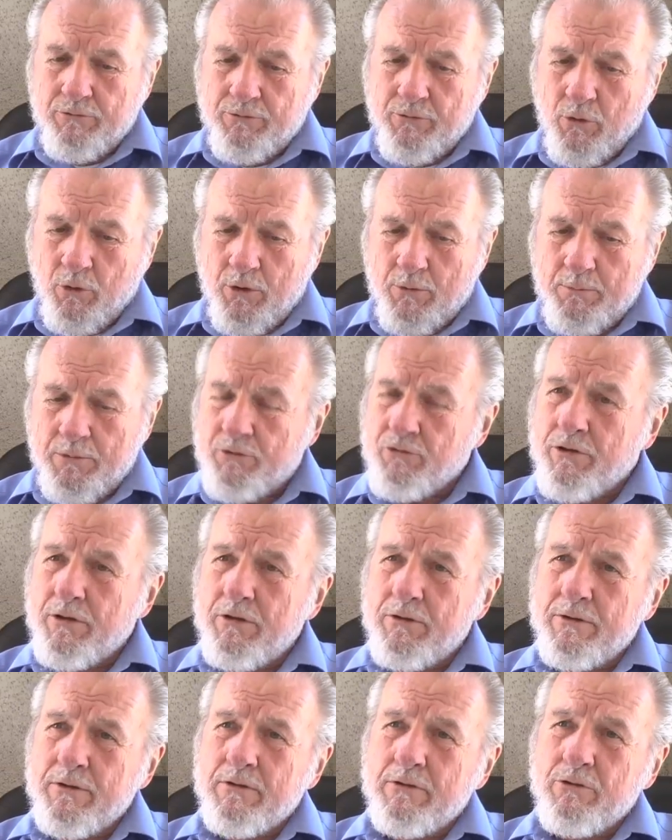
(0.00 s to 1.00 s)
for
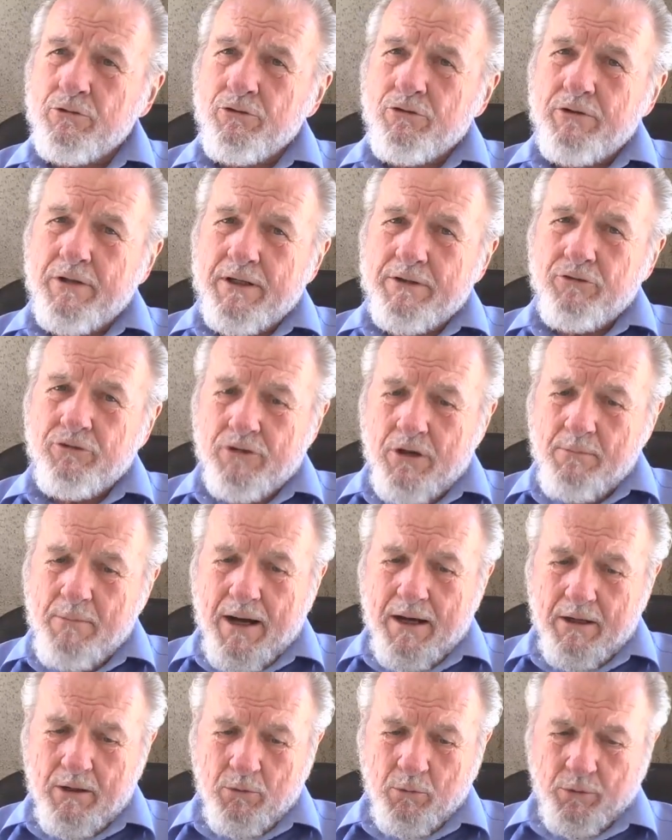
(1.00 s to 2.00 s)
materials that
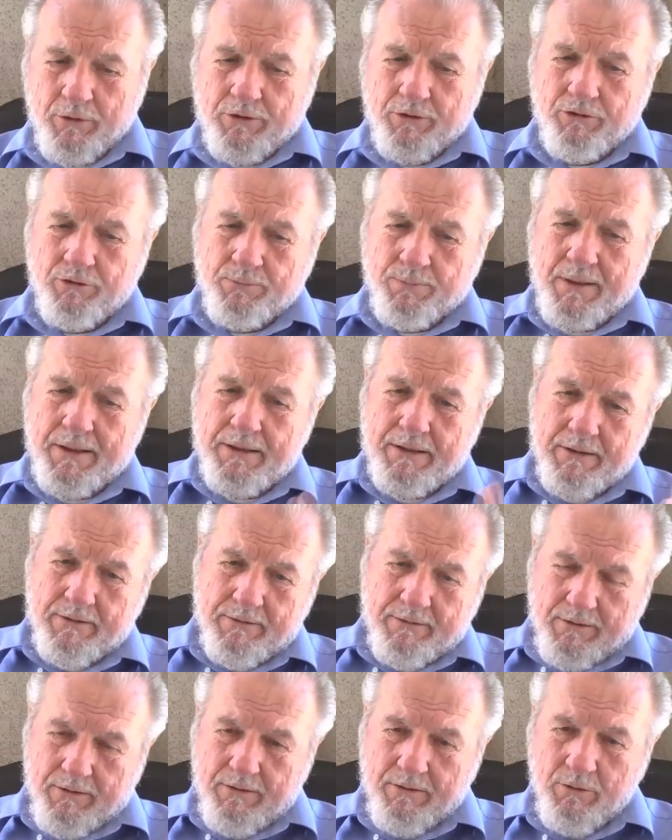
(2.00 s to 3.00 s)
somehow would
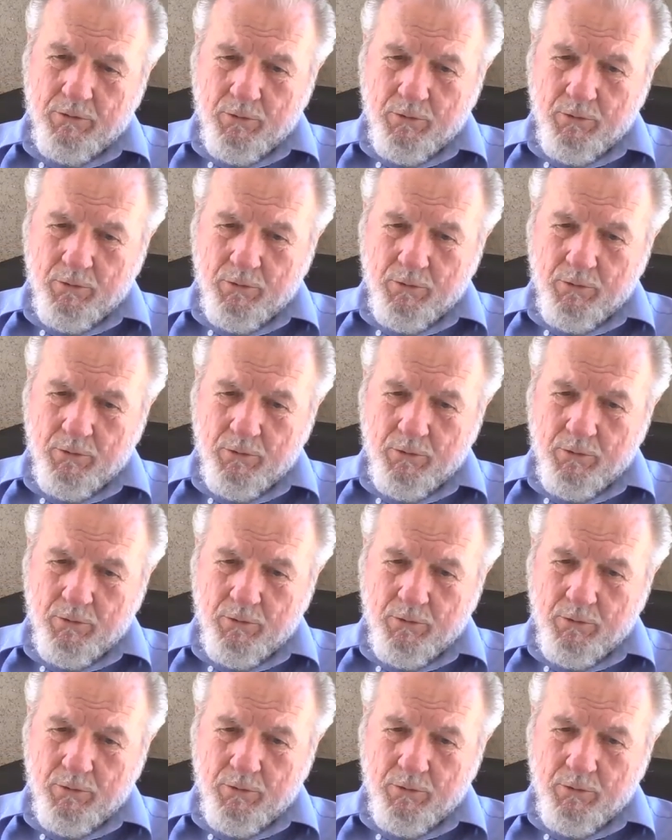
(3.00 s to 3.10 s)
explain